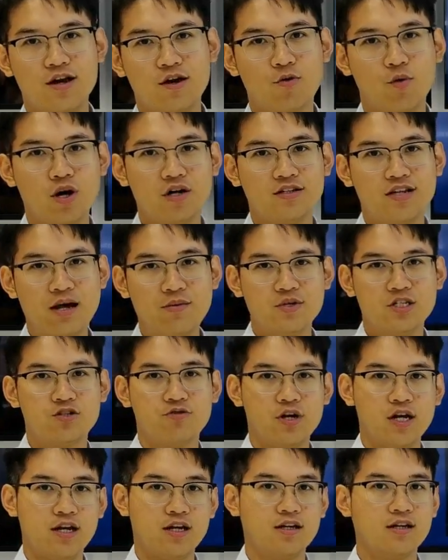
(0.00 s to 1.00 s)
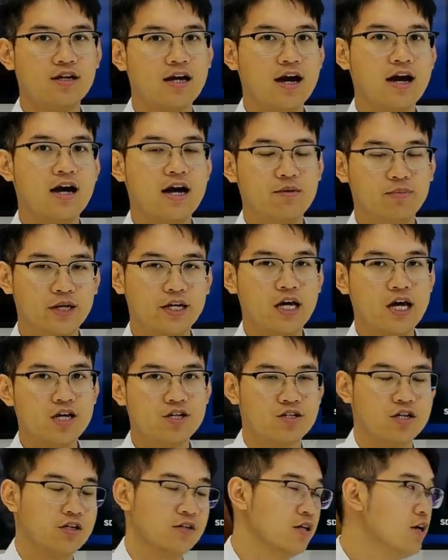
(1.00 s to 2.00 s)
we're demonstrating an
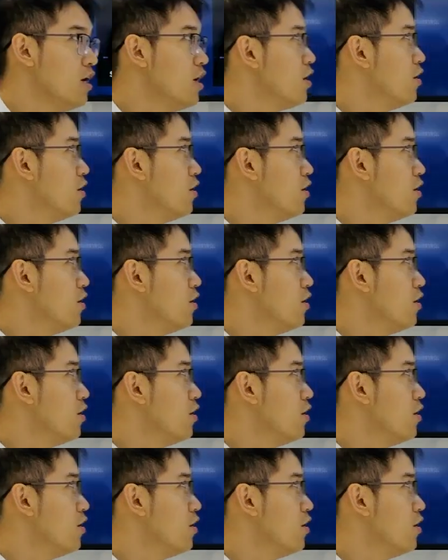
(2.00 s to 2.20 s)
application